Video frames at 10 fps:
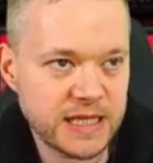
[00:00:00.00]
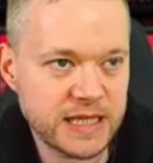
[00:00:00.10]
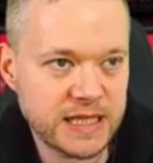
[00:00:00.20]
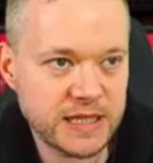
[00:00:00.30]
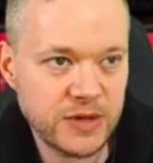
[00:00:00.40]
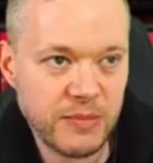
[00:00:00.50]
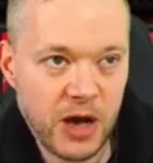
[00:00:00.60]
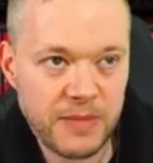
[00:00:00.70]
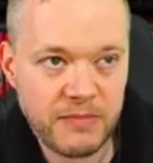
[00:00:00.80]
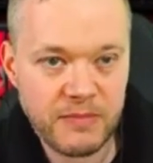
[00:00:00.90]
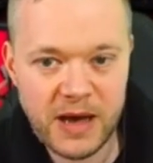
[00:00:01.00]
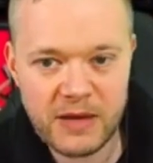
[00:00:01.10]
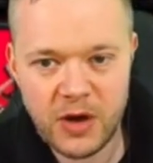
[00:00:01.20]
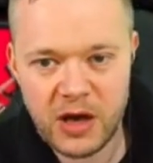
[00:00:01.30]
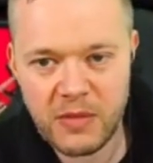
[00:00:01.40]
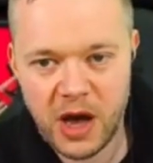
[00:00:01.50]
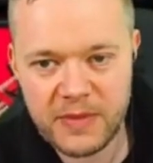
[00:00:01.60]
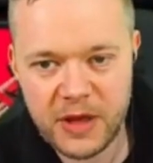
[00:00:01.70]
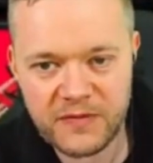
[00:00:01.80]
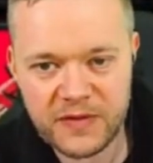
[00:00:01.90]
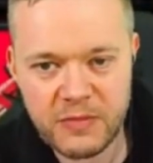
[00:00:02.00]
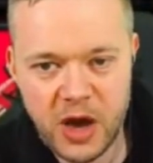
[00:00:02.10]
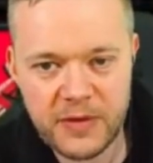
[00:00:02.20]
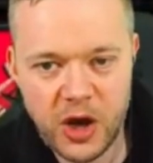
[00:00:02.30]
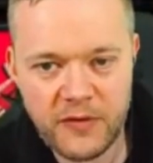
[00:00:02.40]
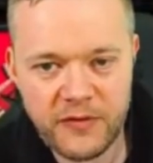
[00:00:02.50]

Oh, he might be off. He might be off.